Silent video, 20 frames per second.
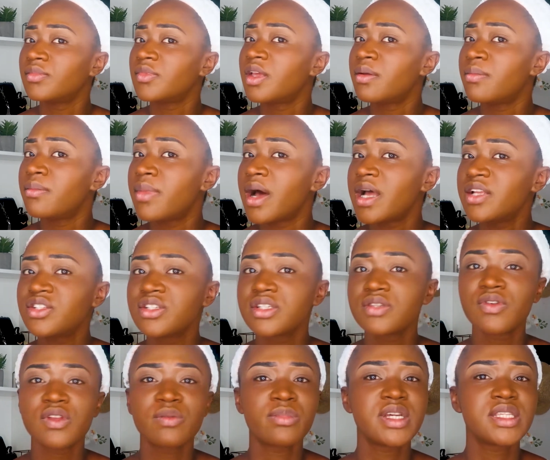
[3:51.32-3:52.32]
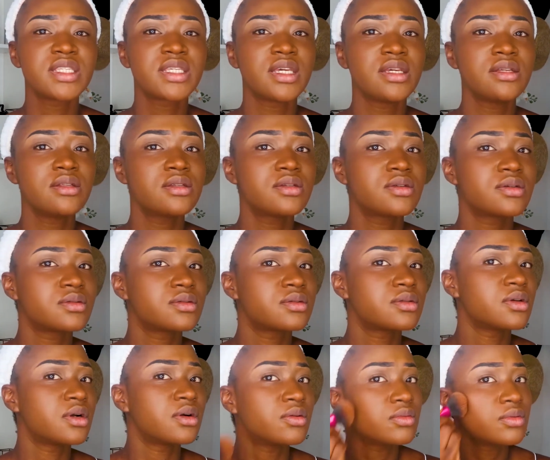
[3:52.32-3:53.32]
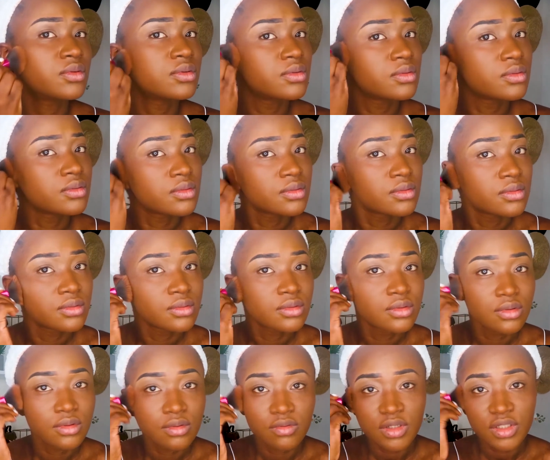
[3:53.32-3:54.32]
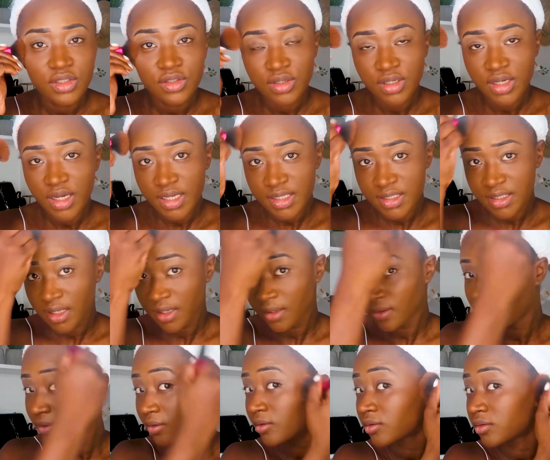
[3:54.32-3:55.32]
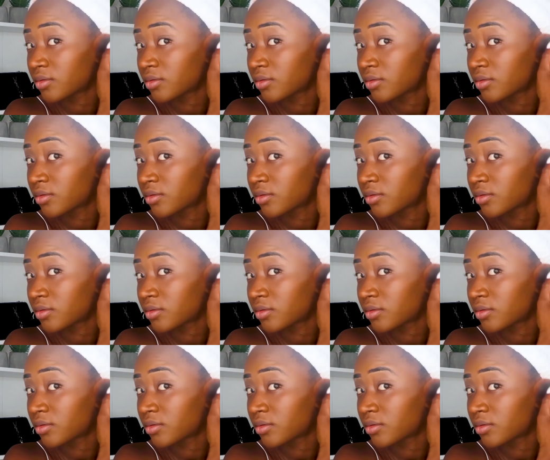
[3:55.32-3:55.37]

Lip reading: It matches with my skin tone, no? What do you guys think?